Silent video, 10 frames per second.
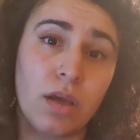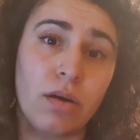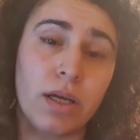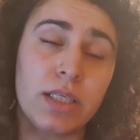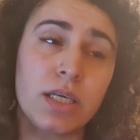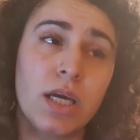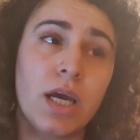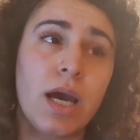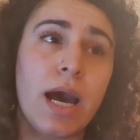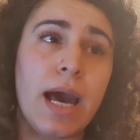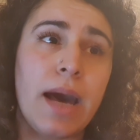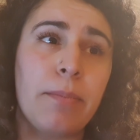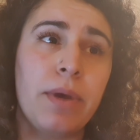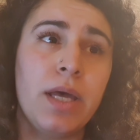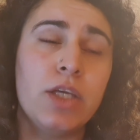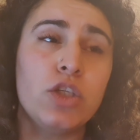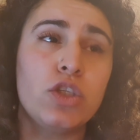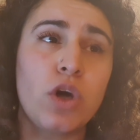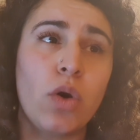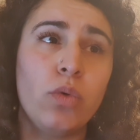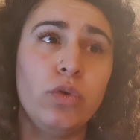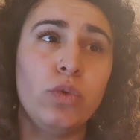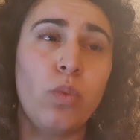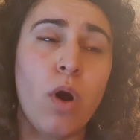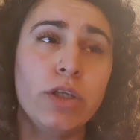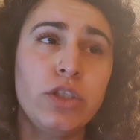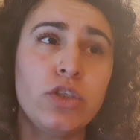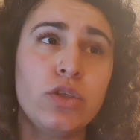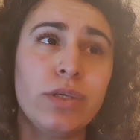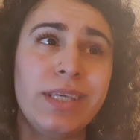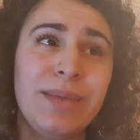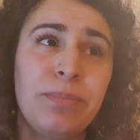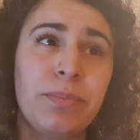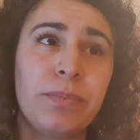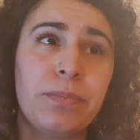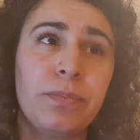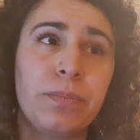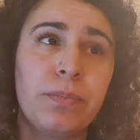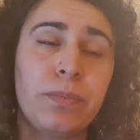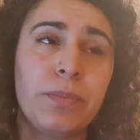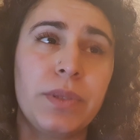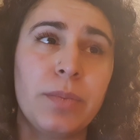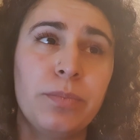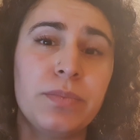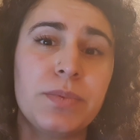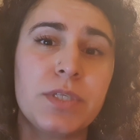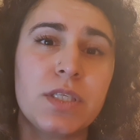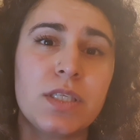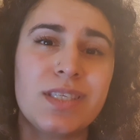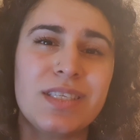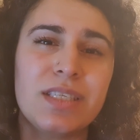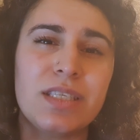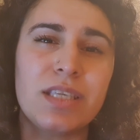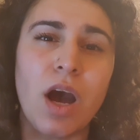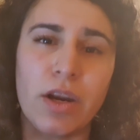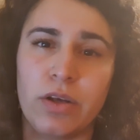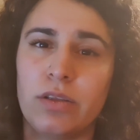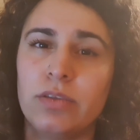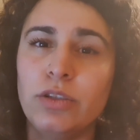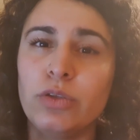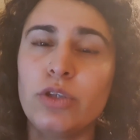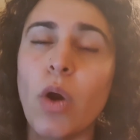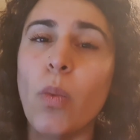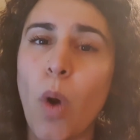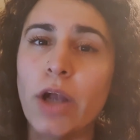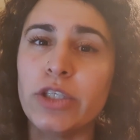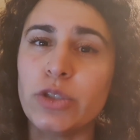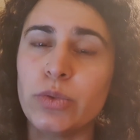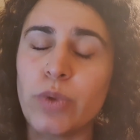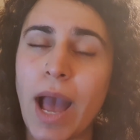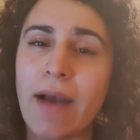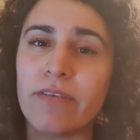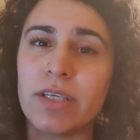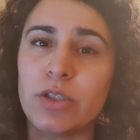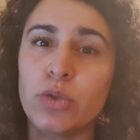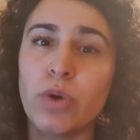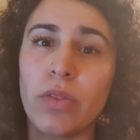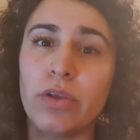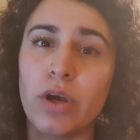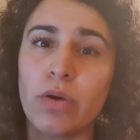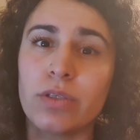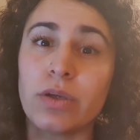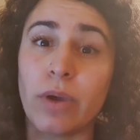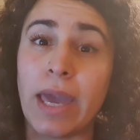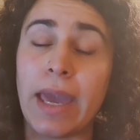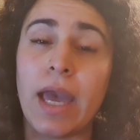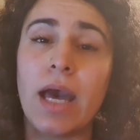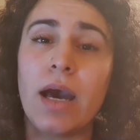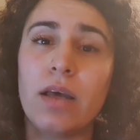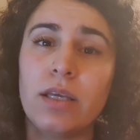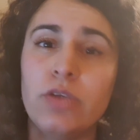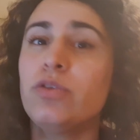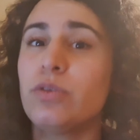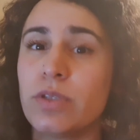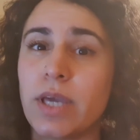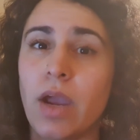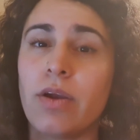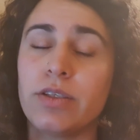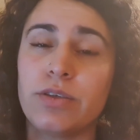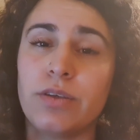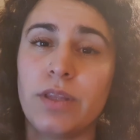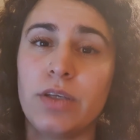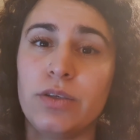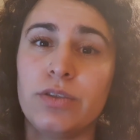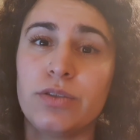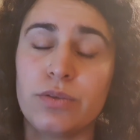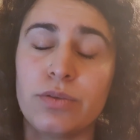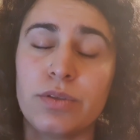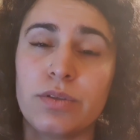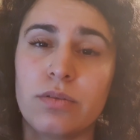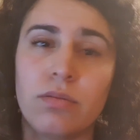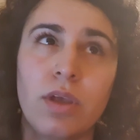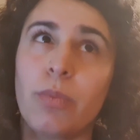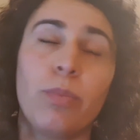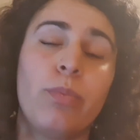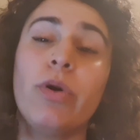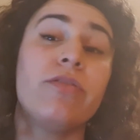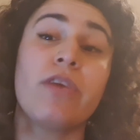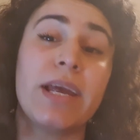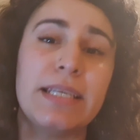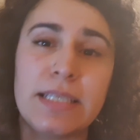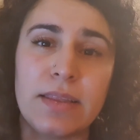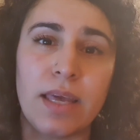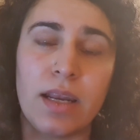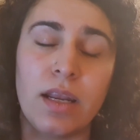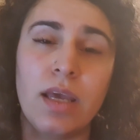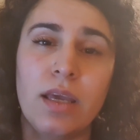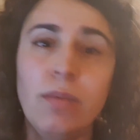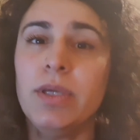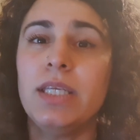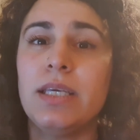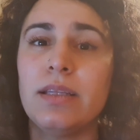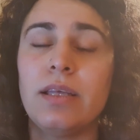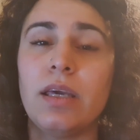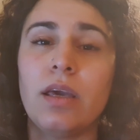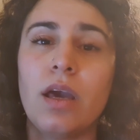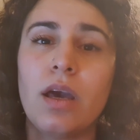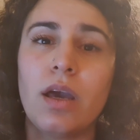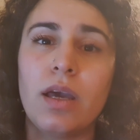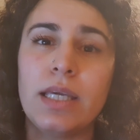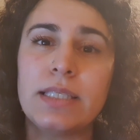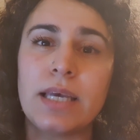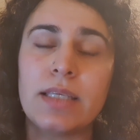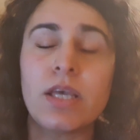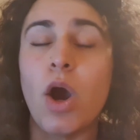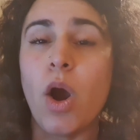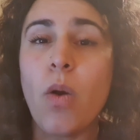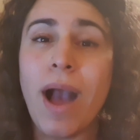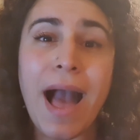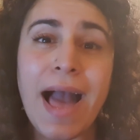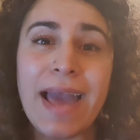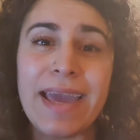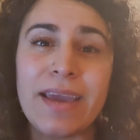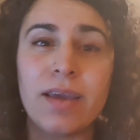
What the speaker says: right? So you want to keep them subtle. You don't want to have it too on the nose. Okay, introduce the character and then you introduce their boyfriend and then immediately he says, "Oh, hi,